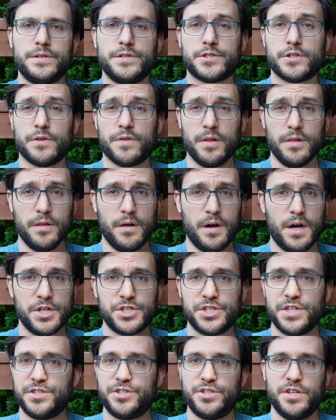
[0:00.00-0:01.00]
So the
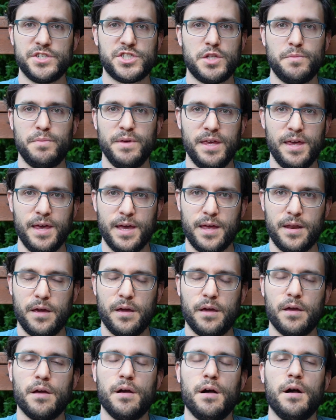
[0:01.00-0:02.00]
launch is just the
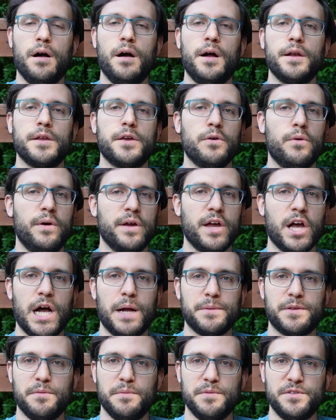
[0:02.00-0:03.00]
beginning. Ongoing
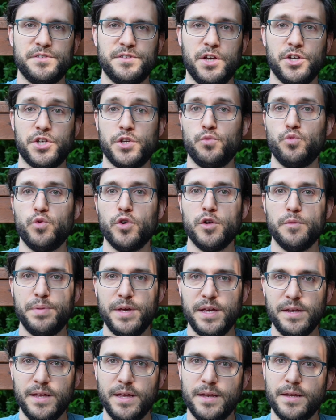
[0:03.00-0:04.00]
optimization will
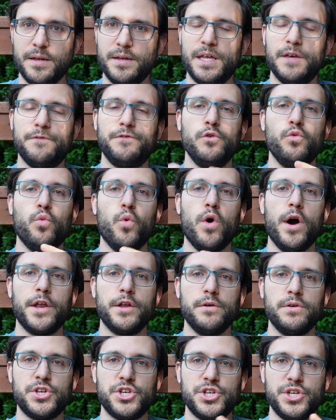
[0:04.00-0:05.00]
be needed if you want
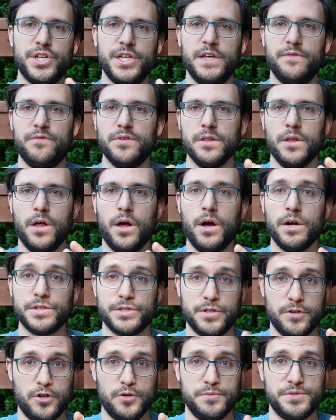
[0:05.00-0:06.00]
to achieve
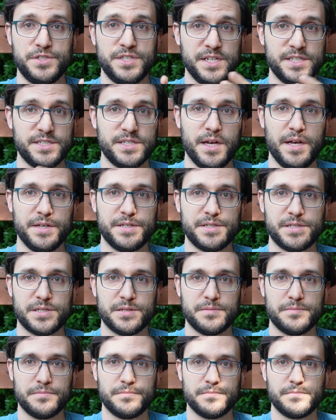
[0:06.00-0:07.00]
long-term success.